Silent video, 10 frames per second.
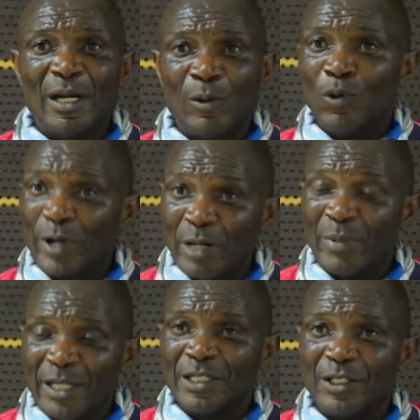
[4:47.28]
Who can
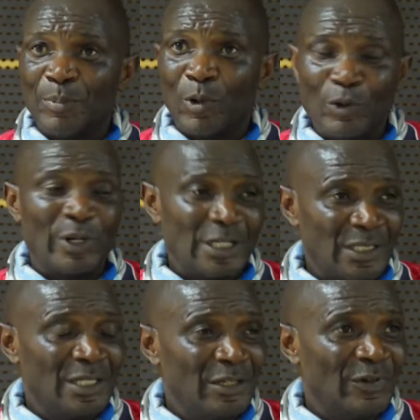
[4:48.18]
manage the ball? You can
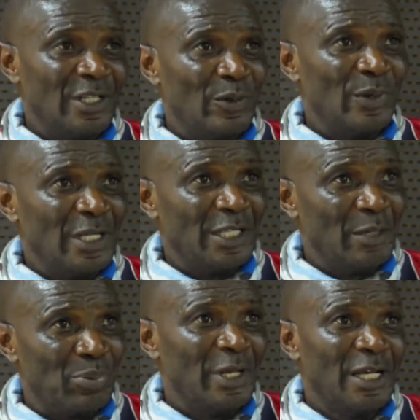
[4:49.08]
see even the way
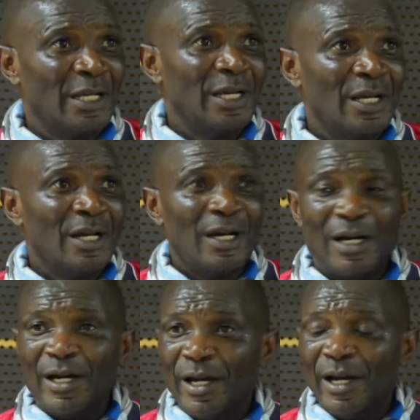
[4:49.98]
they play.
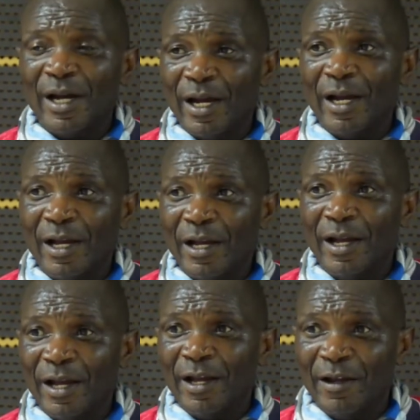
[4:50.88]
Uh,
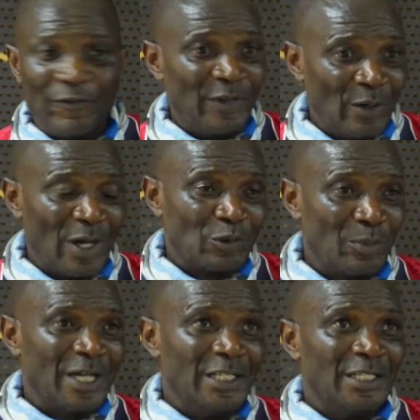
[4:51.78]
if they want to
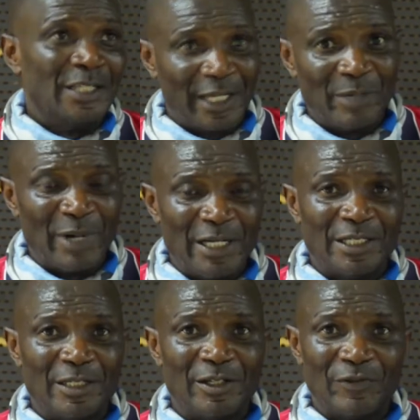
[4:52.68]
manage it, they can
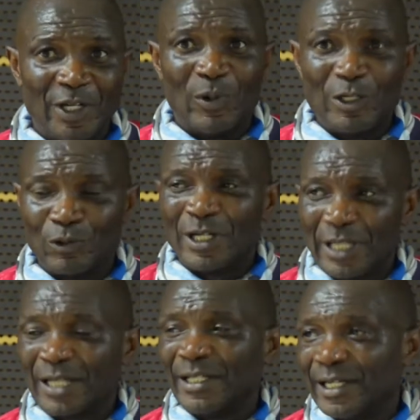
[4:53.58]
manage it. If they want to
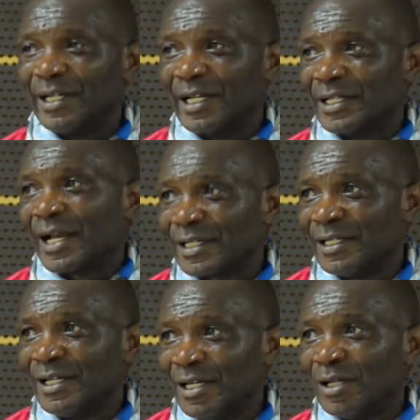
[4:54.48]
attack, they can attack,
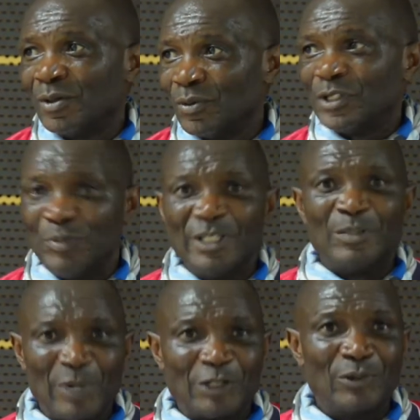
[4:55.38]
which
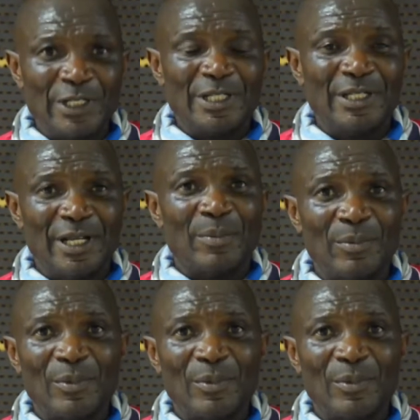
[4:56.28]
means maturity in them.